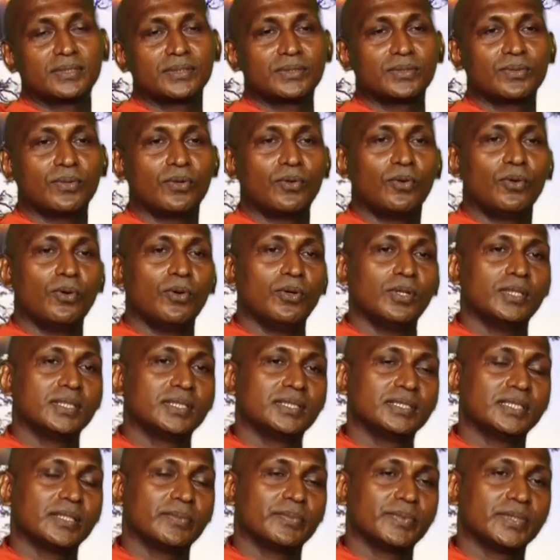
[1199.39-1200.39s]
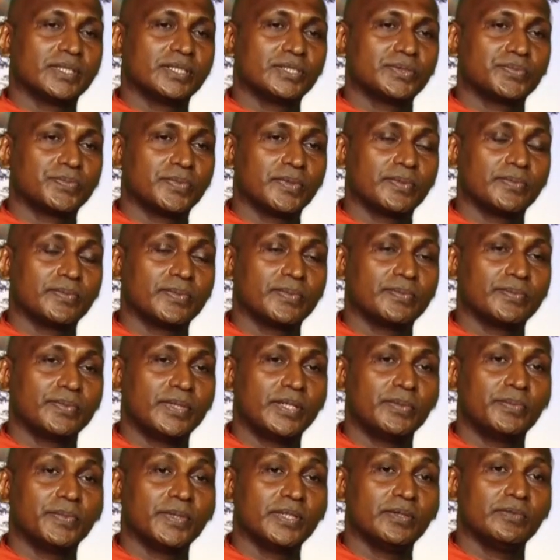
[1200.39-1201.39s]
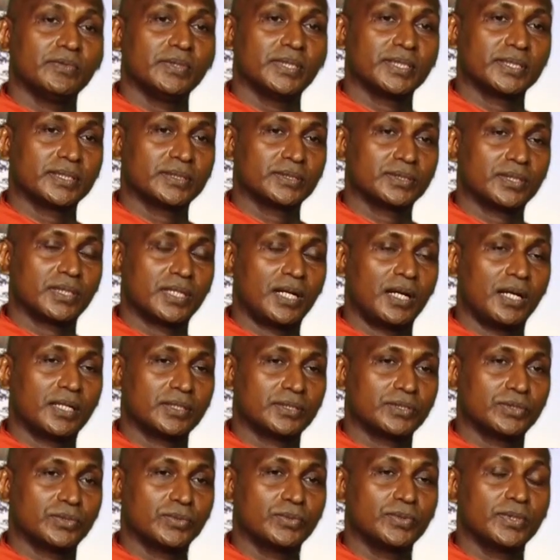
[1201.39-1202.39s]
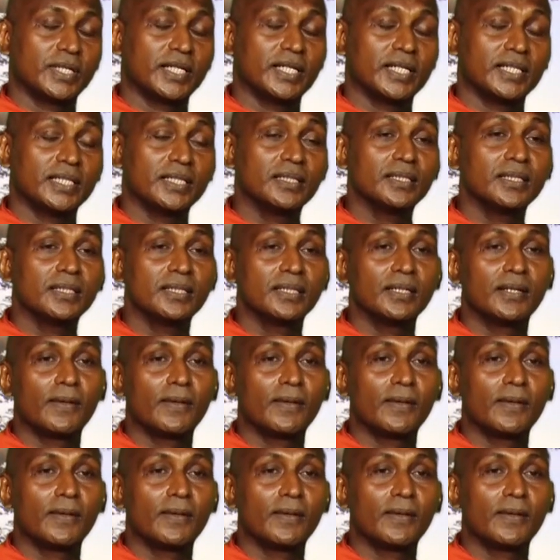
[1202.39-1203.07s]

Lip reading: So all the Japanese people worked hard together